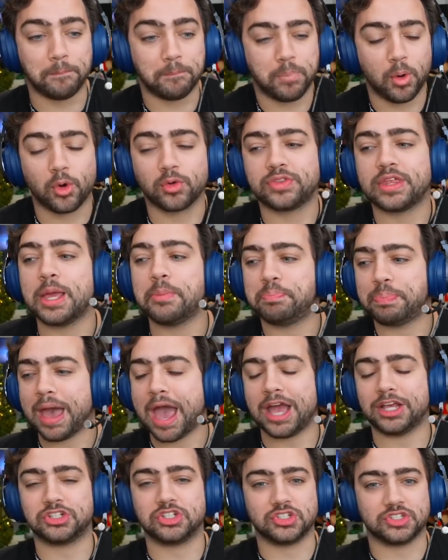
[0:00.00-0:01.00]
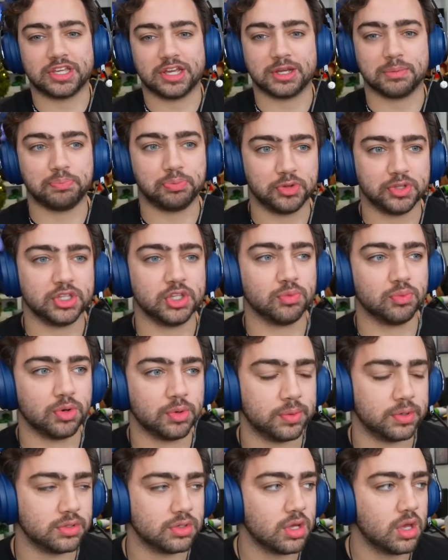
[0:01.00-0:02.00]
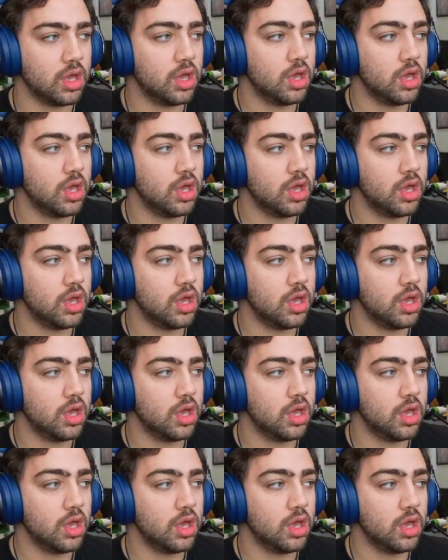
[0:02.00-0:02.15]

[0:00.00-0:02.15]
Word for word: birthday bash just get completely ruined.